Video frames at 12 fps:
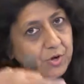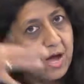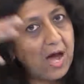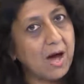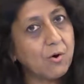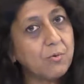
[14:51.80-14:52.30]

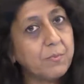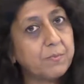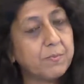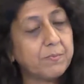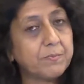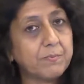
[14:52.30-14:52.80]
how
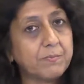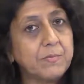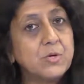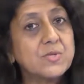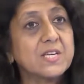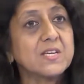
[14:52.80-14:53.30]

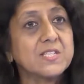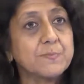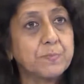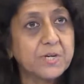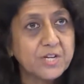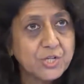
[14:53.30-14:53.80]
music is
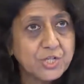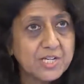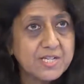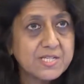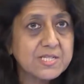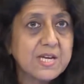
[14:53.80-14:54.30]

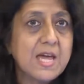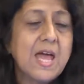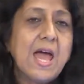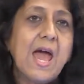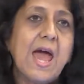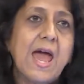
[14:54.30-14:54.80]
purchased
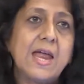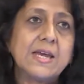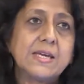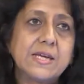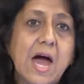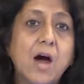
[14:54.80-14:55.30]

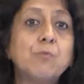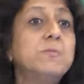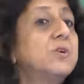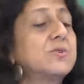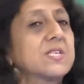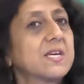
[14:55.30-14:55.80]
and how
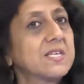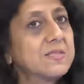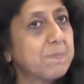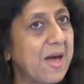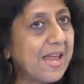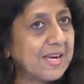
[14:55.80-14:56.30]
music is
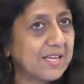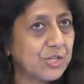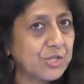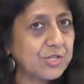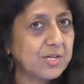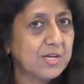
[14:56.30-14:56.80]

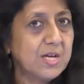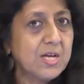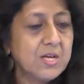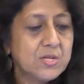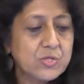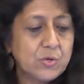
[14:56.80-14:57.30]
managed.
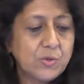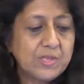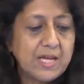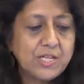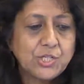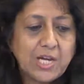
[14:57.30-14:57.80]
So
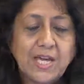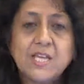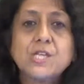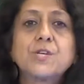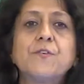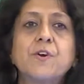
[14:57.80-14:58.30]
they
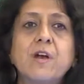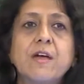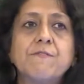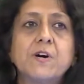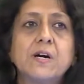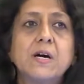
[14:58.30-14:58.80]
changed
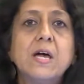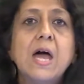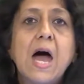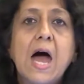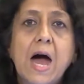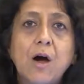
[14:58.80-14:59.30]
forever
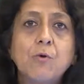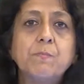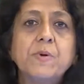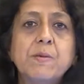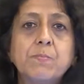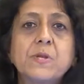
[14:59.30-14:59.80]
how
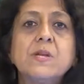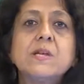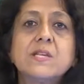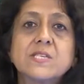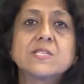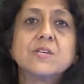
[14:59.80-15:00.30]
people
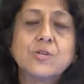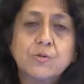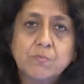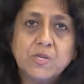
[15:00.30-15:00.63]
listen to